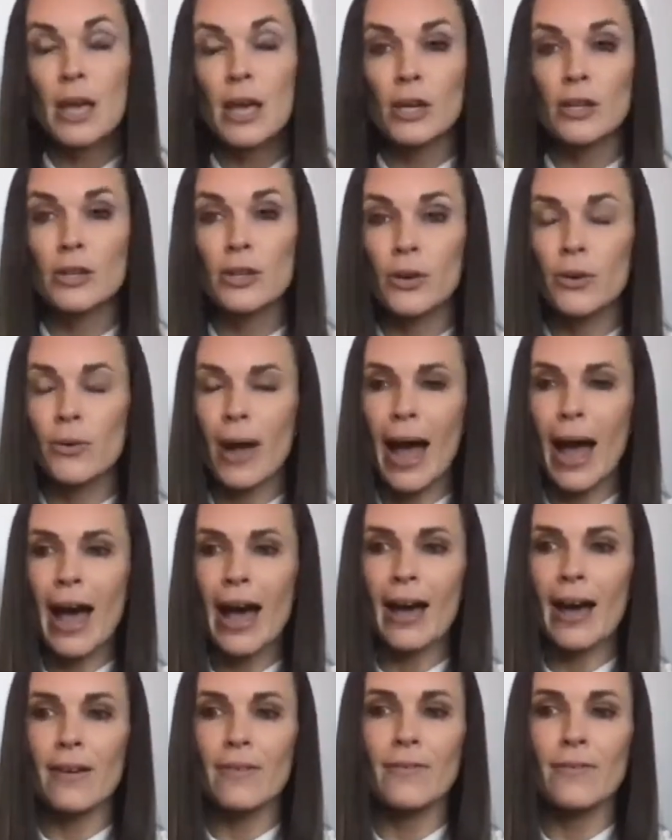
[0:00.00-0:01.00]
you
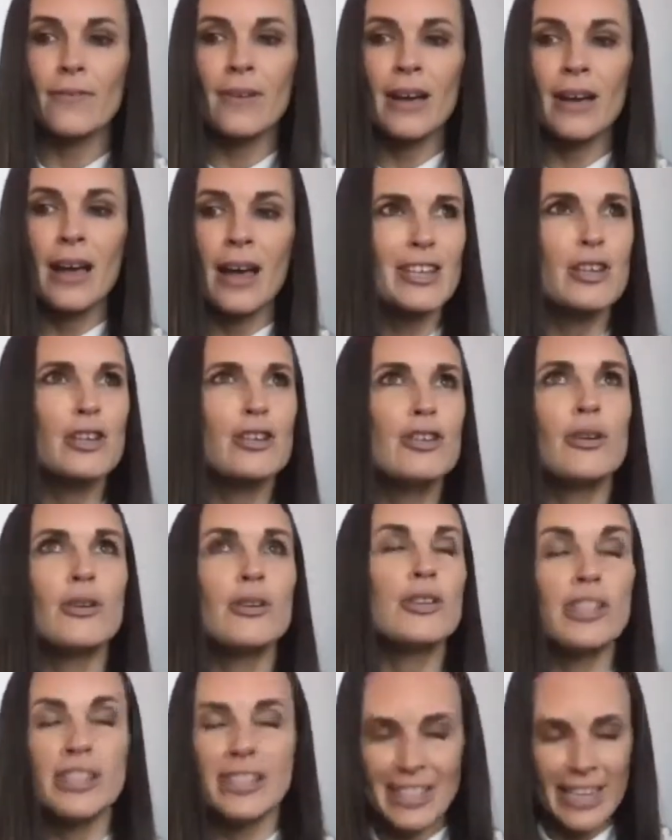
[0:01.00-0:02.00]
have,
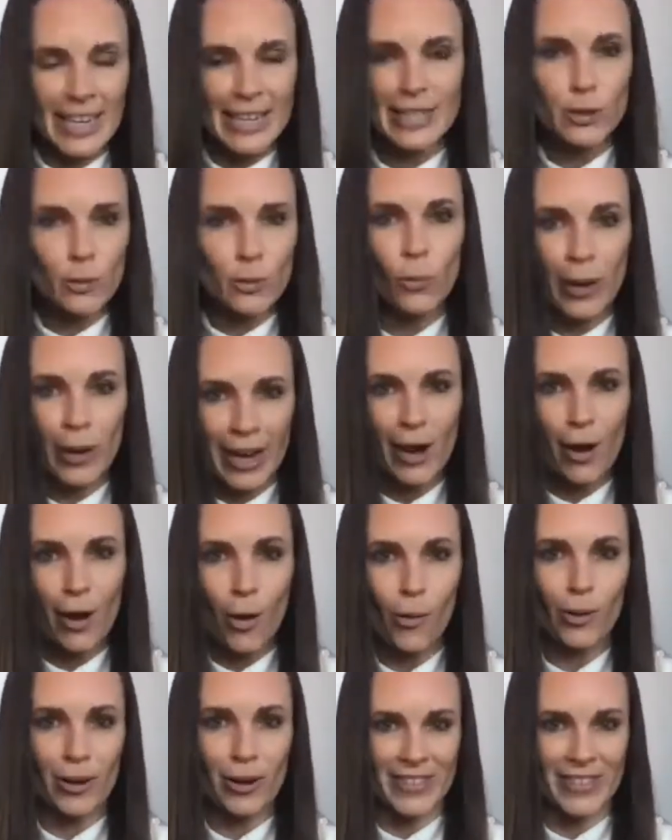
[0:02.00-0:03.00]
you tend to wear
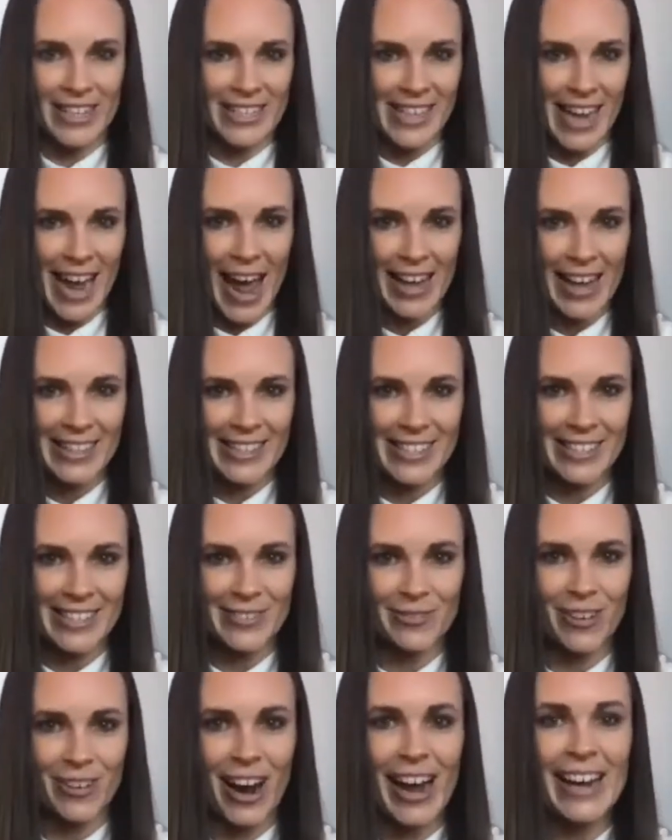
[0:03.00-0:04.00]
all of these hats,
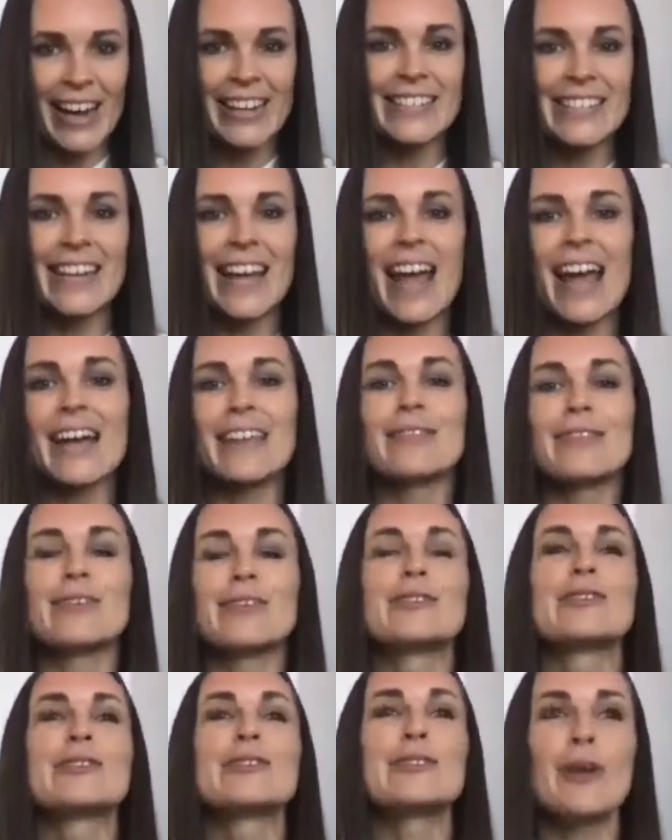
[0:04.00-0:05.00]
right? Mm-hmm. And
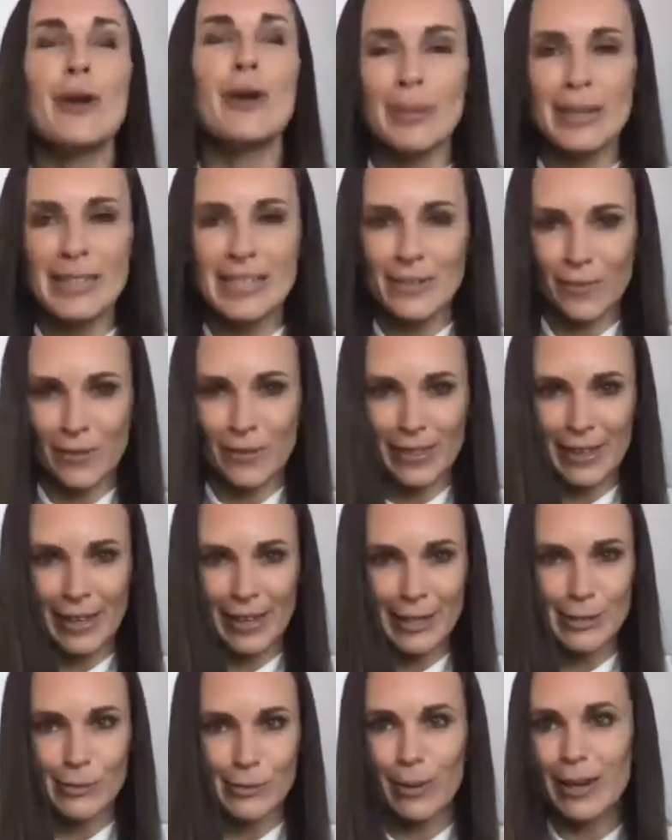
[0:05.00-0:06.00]
there's so many different
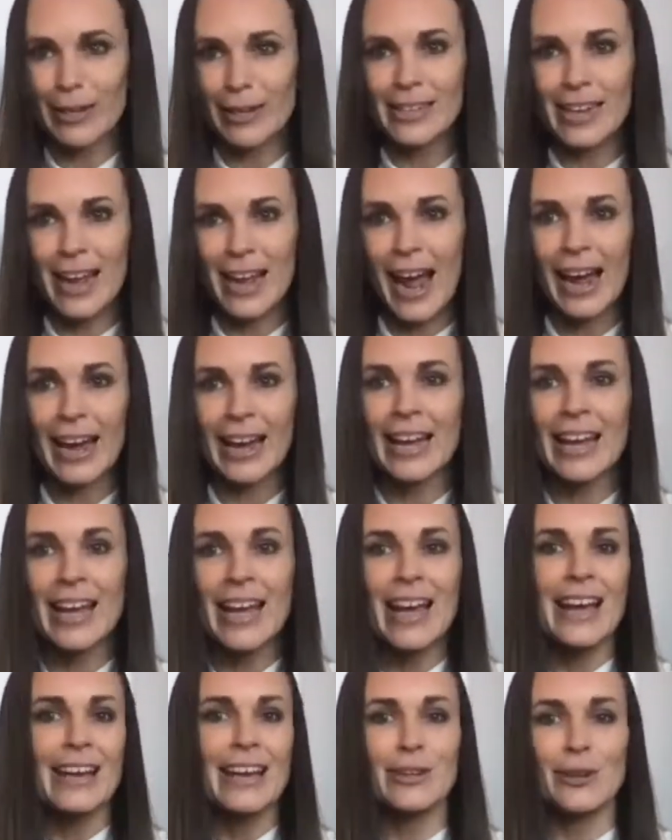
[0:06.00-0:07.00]
things. One day,
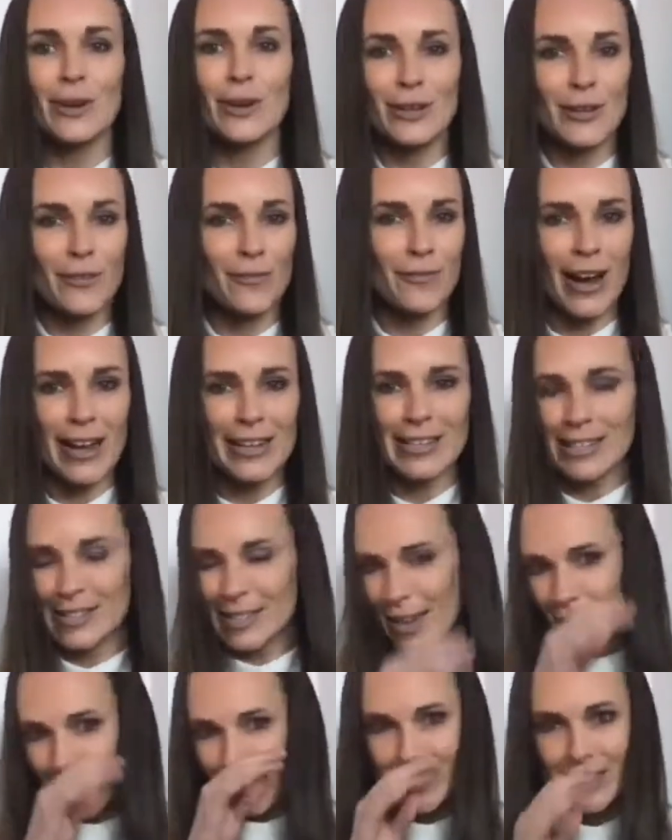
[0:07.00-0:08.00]
you find
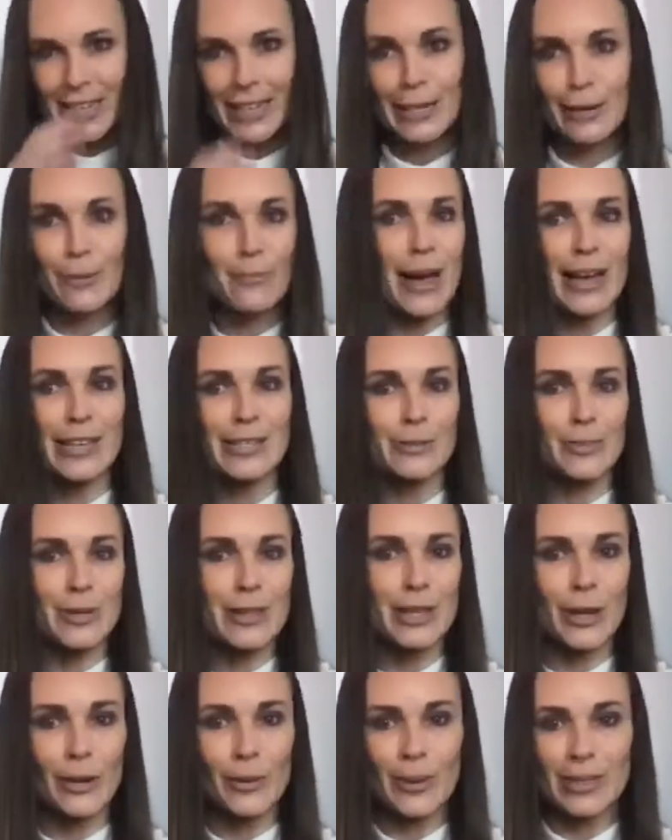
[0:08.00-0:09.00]
yourself, as I can imagine with
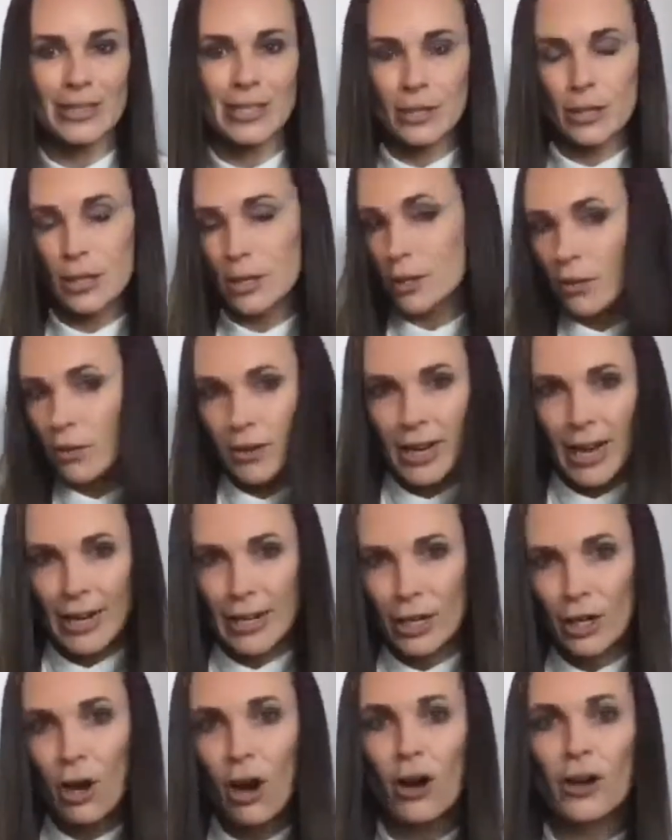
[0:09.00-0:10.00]
you, it's creating
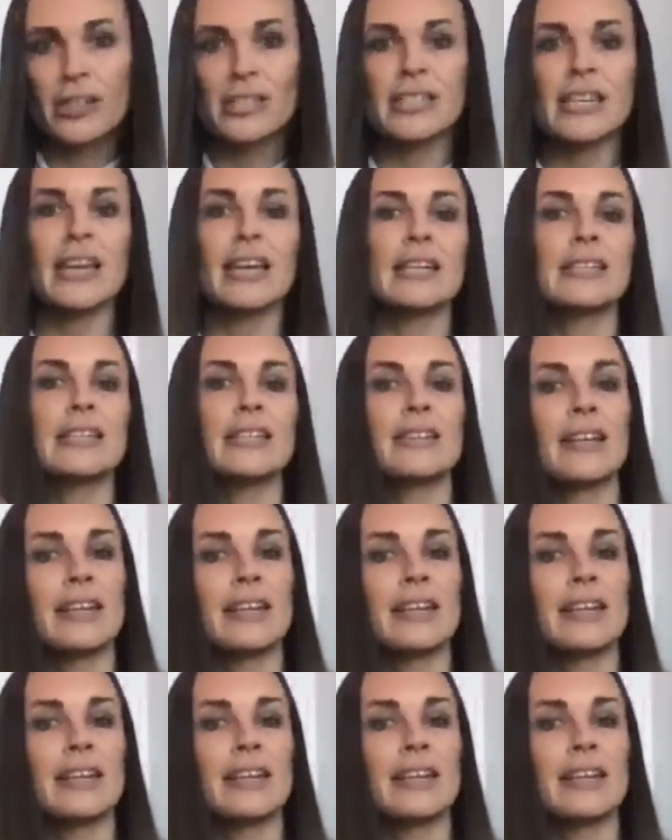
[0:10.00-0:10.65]
content, and then